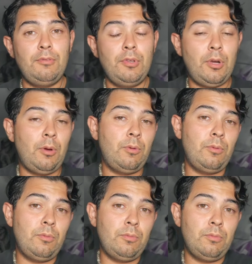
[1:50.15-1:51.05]
you
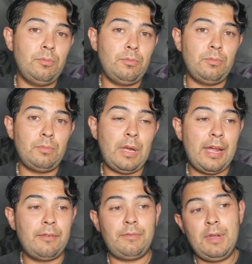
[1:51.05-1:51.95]
know,
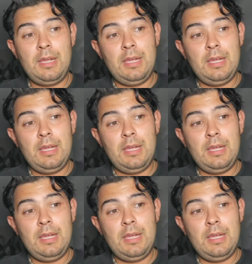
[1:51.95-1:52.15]
kind of